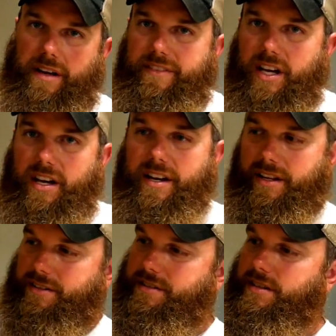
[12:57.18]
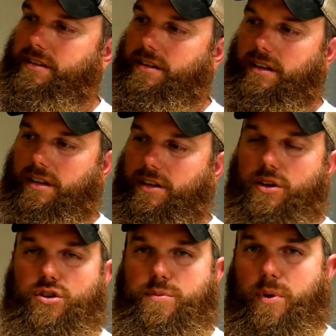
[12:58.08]
I've done is
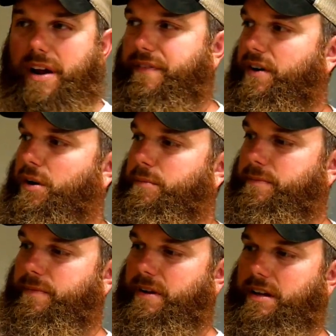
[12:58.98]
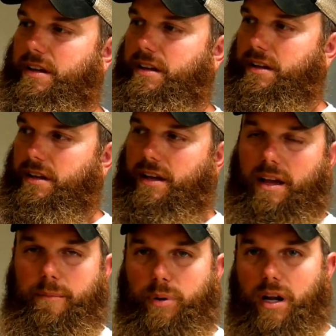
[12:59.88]
use spray foam
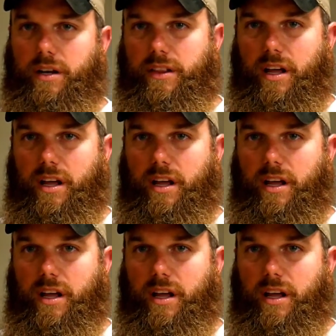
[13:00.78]
and plug